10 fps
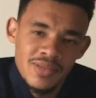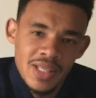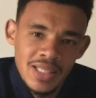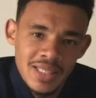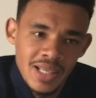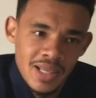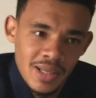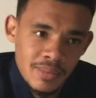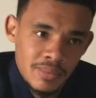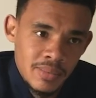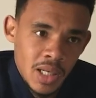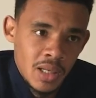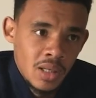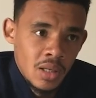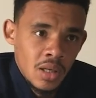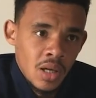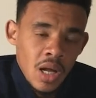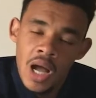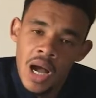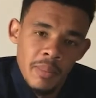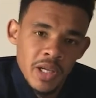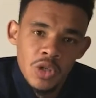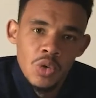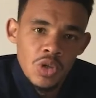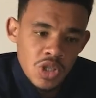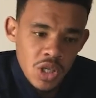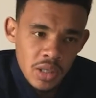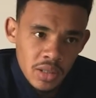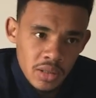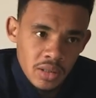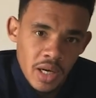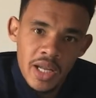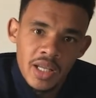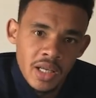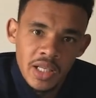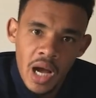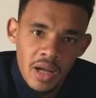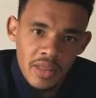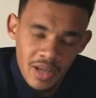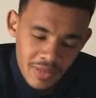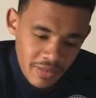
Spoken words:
Things, I'm a huge Drake and Young Thug